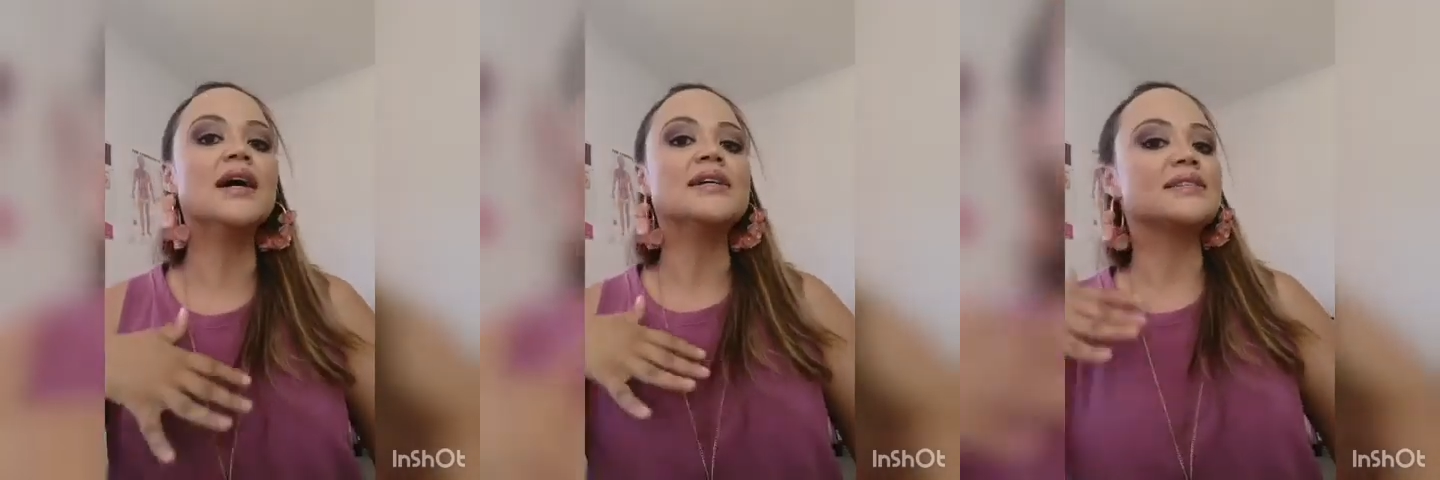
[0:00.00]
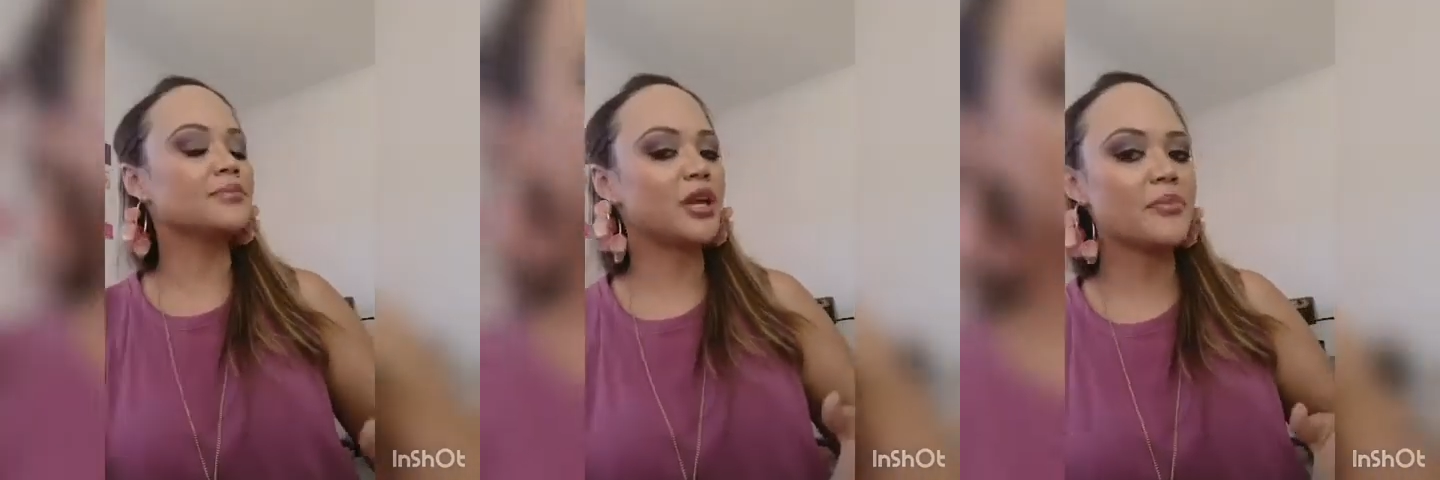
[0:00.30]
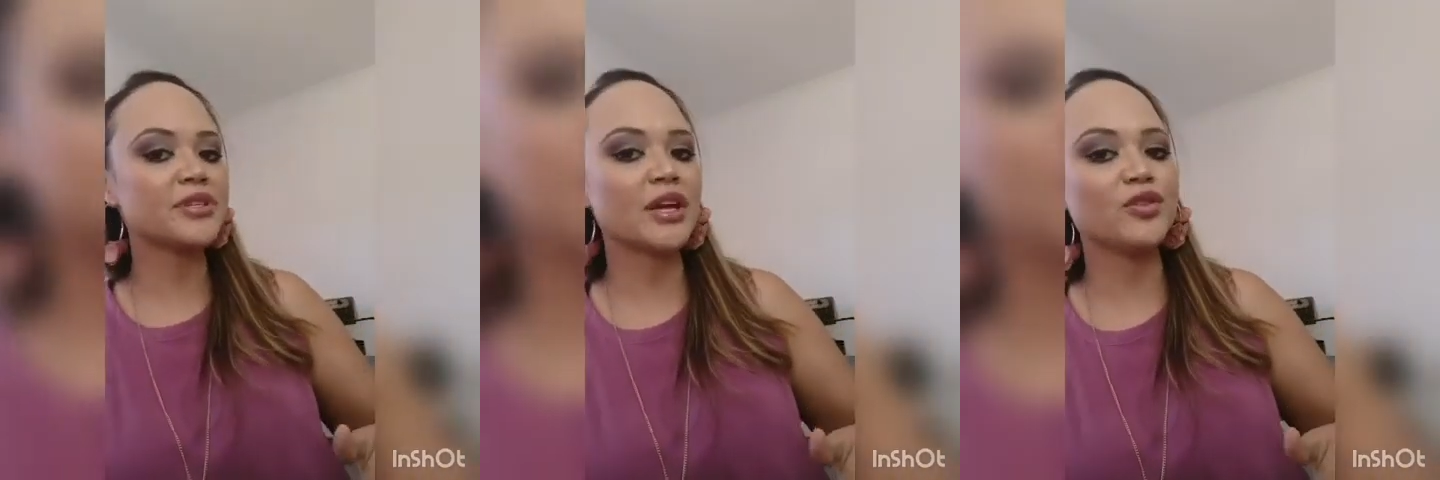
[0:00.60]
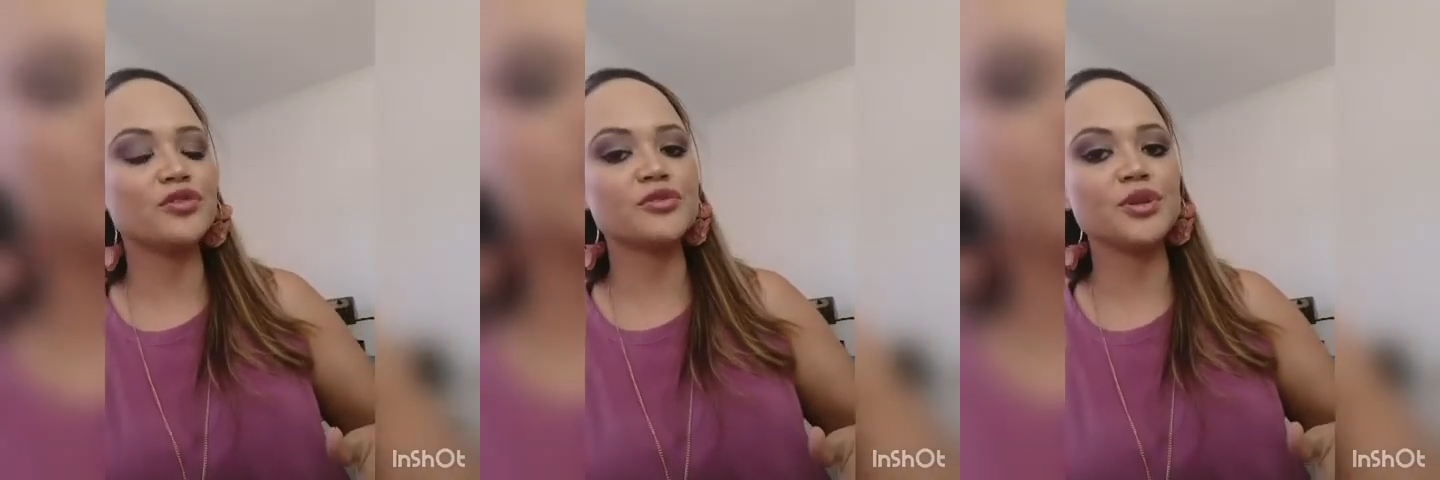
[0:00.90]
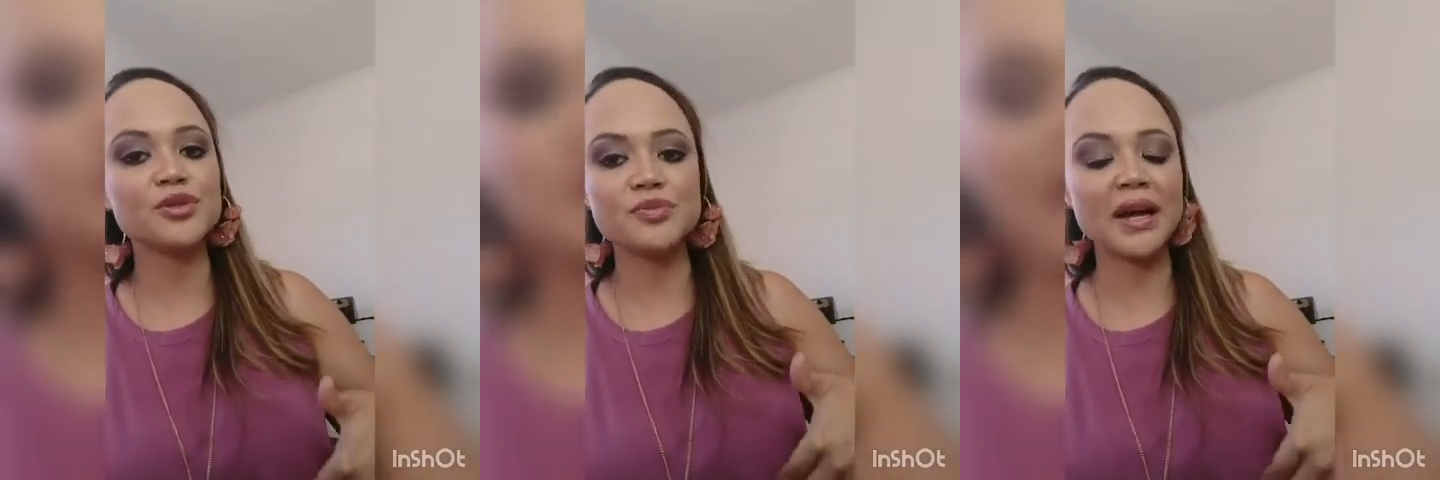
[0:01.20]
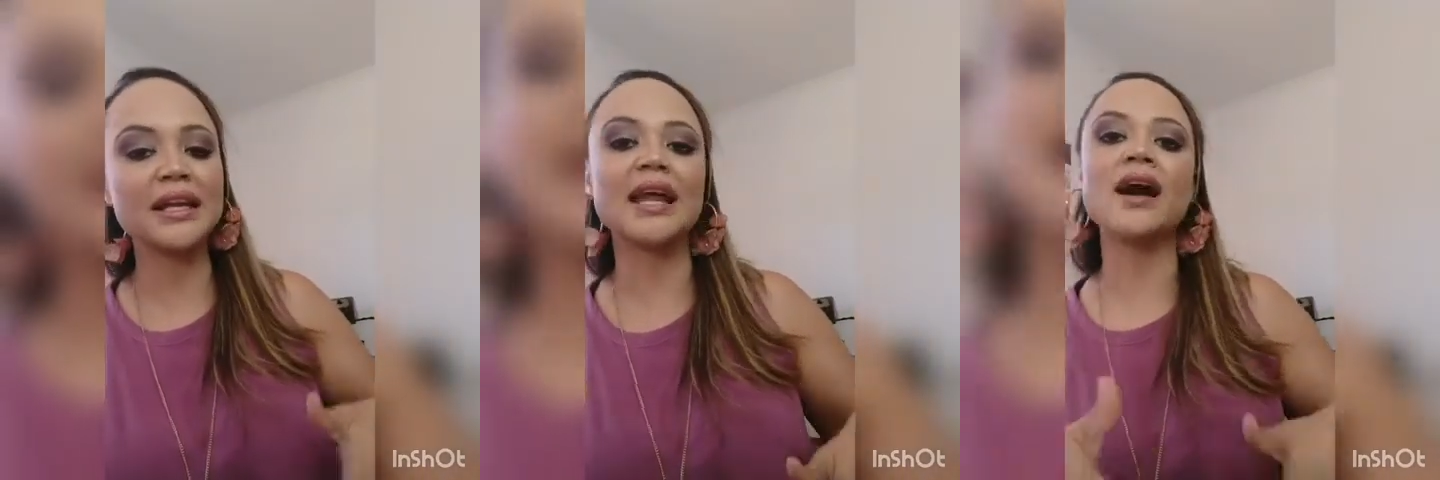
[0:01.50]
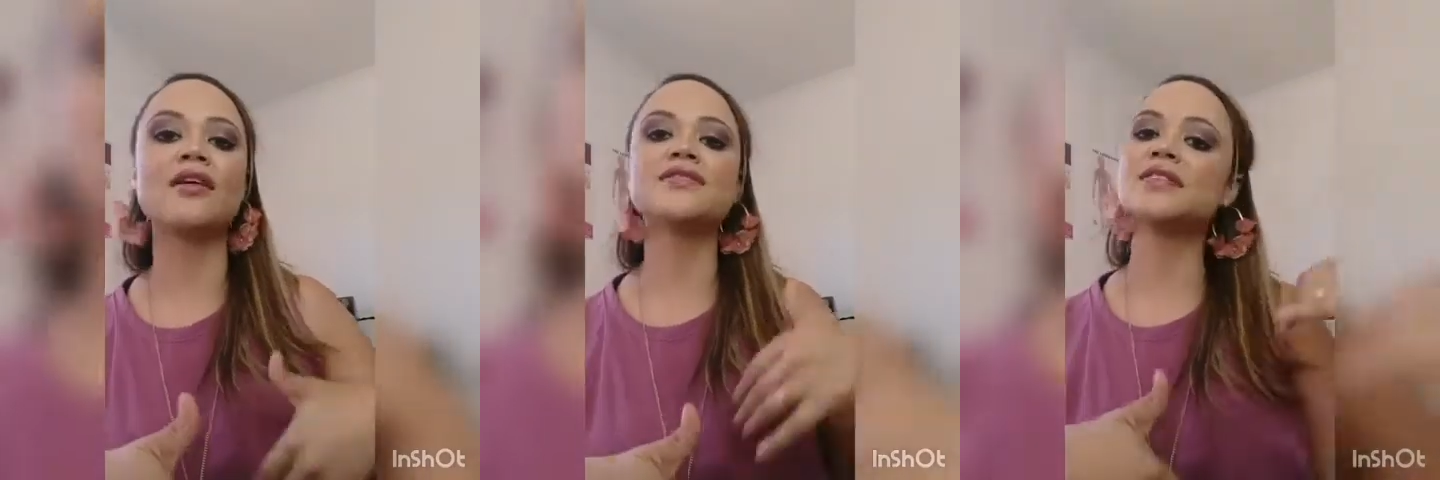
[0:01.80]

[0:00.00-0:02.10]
Sometimes I use my gloves,